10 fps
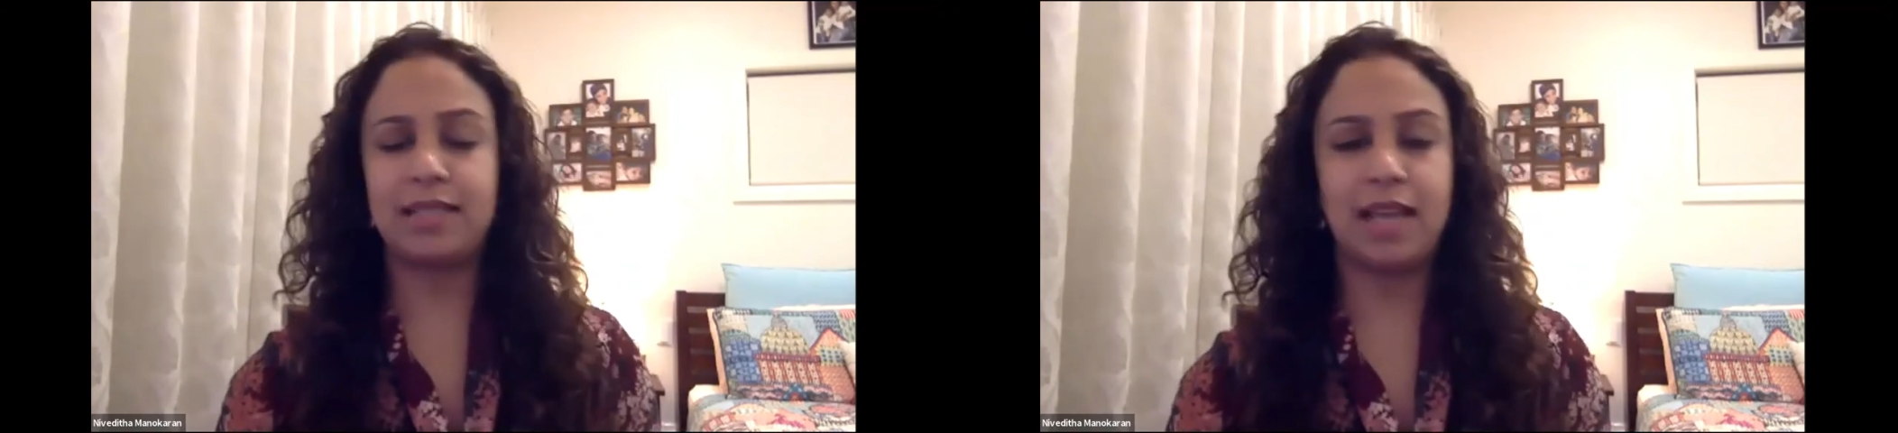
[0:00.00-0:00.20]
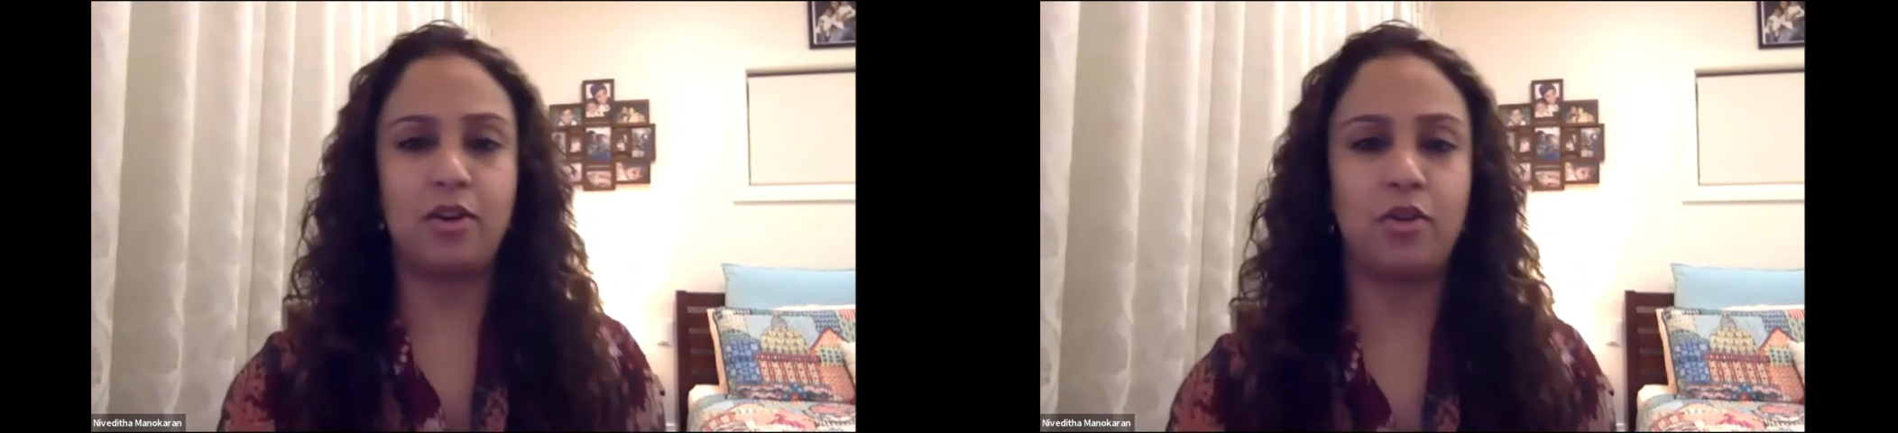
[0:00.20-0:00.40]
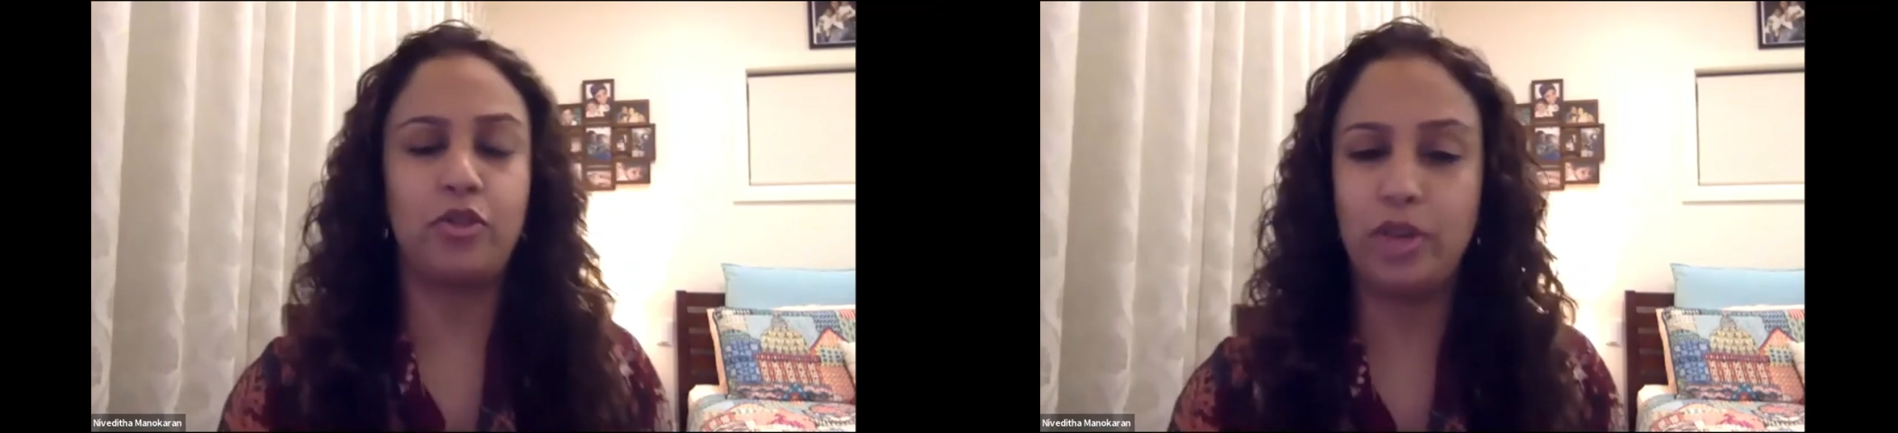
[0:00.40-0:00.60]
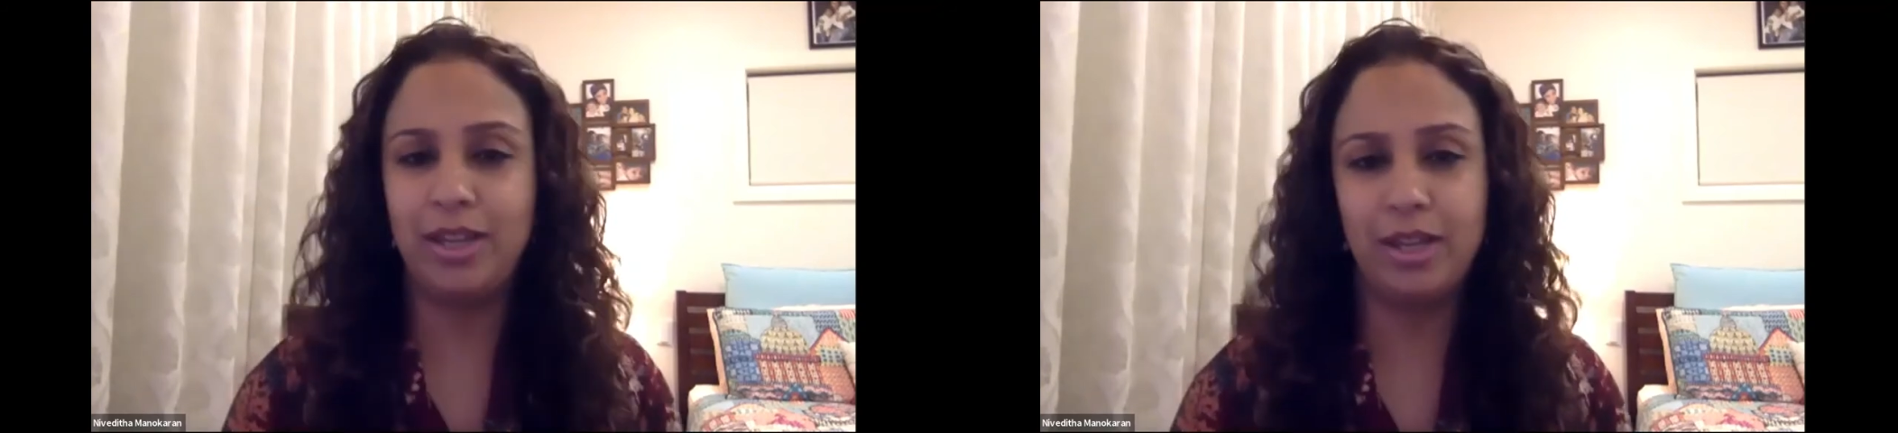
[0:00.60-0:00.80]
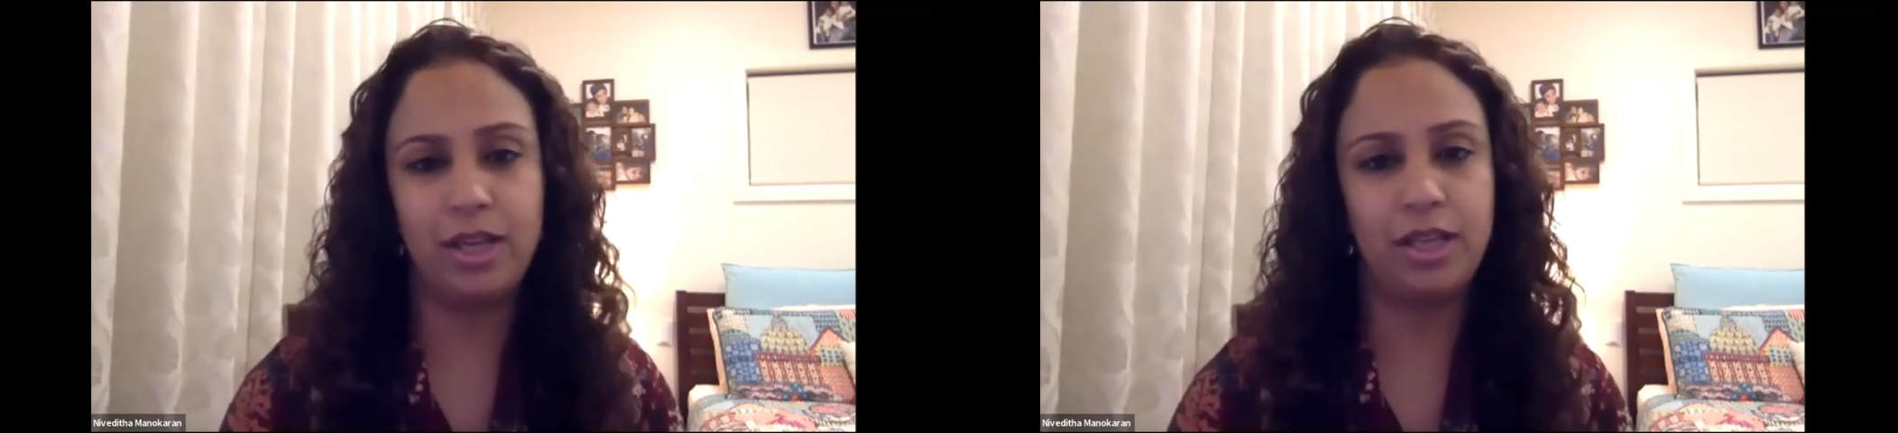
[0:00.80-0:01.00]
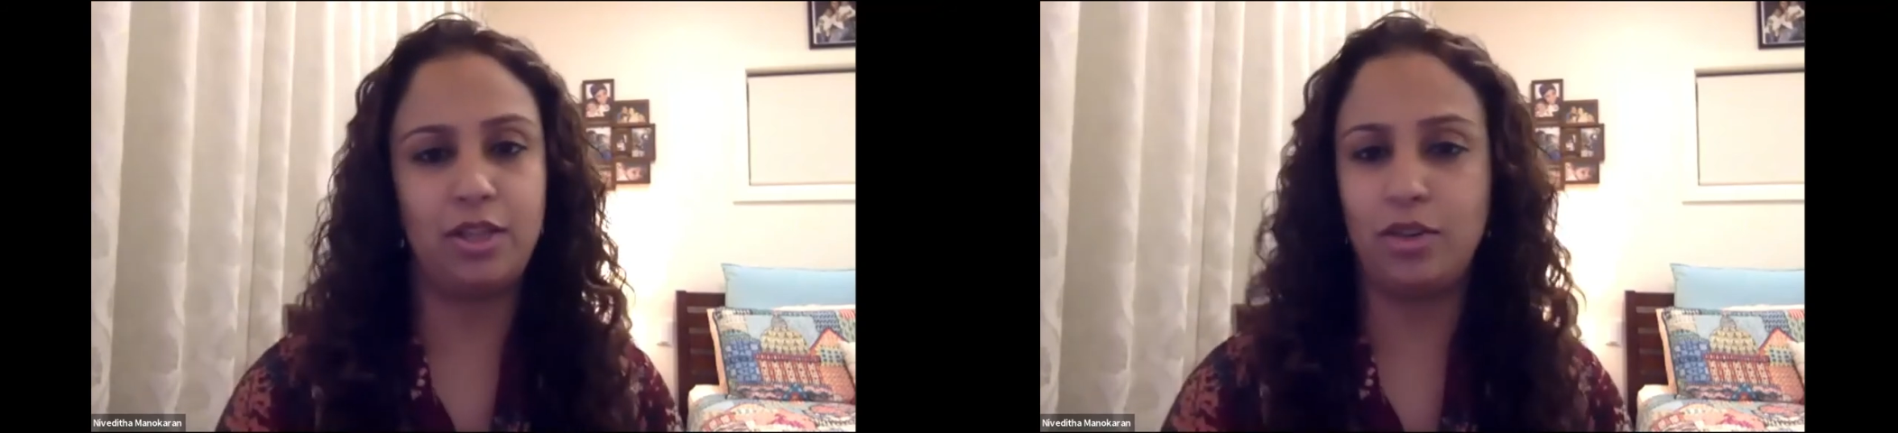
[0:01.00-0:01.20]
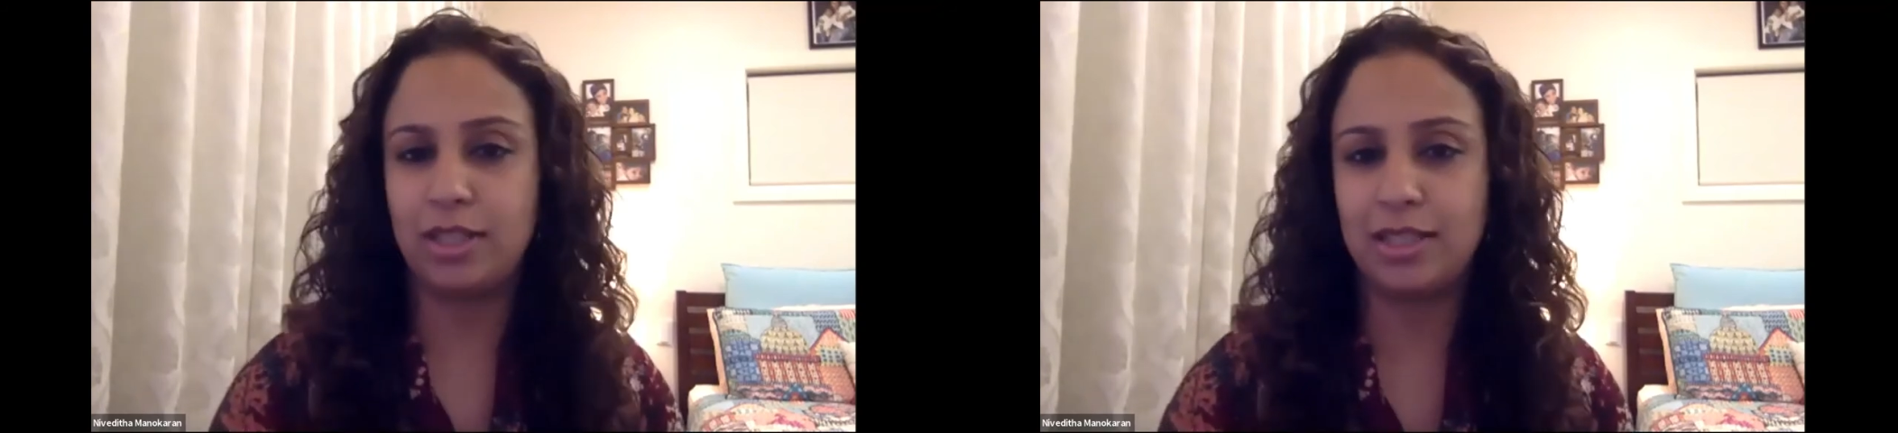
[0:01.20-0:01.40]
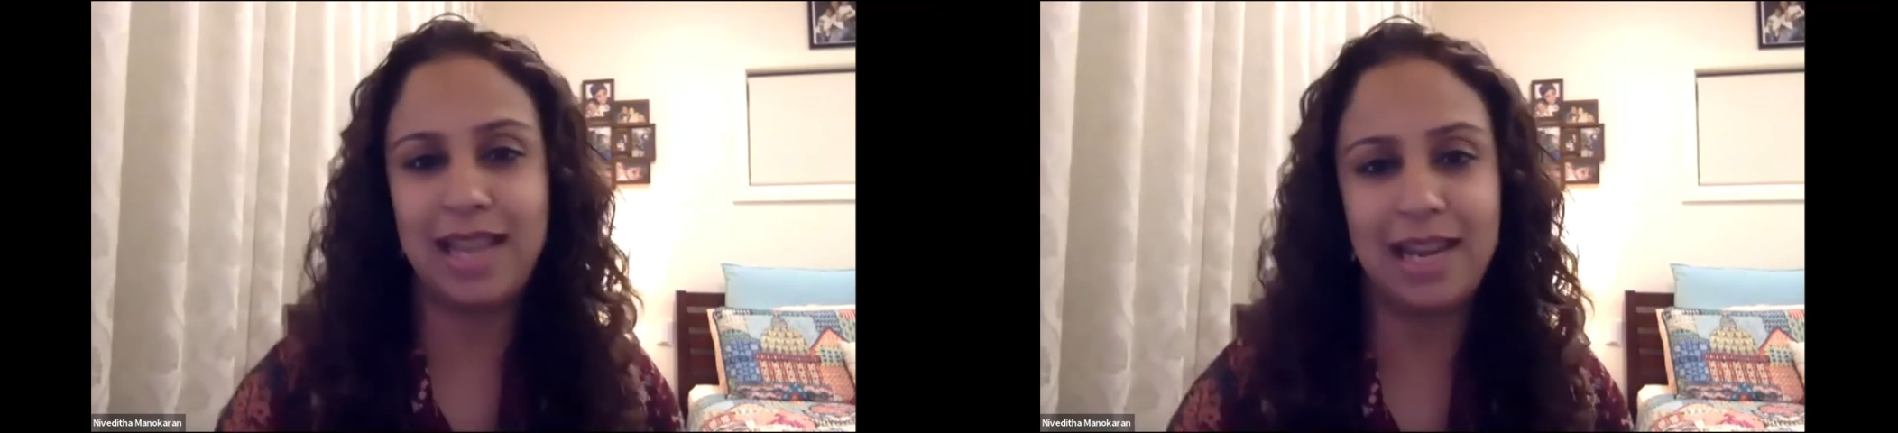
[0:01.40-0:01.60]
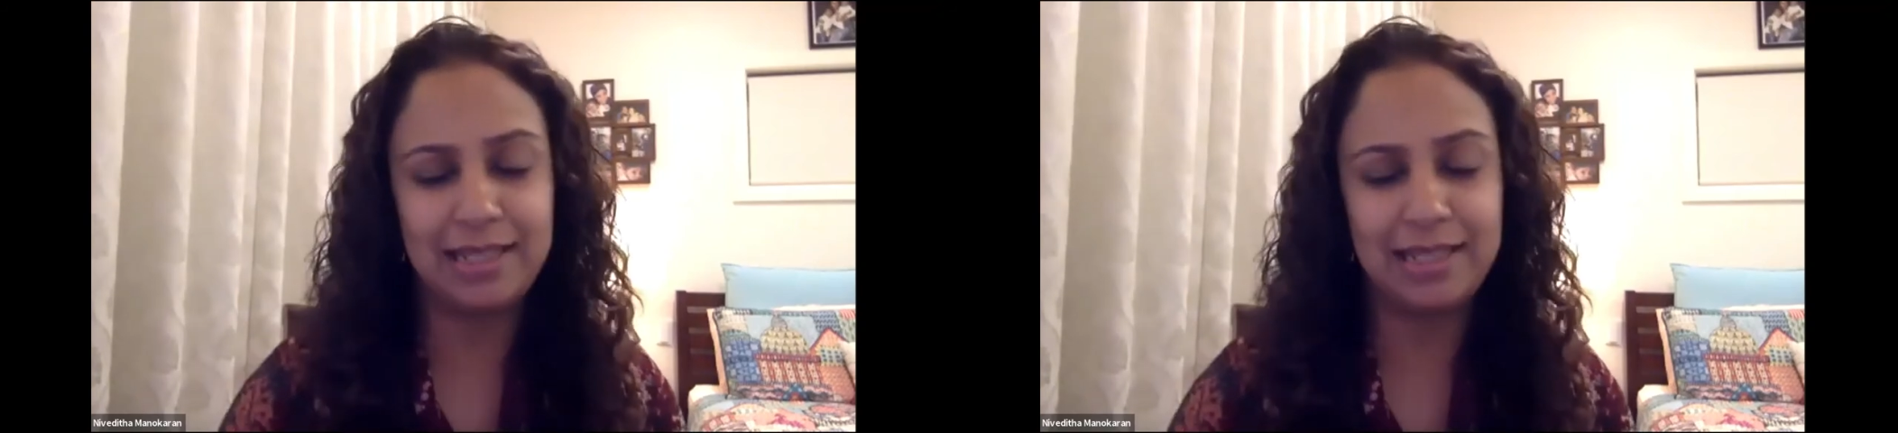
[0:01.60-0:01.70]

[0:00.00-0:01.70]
3 years, it's a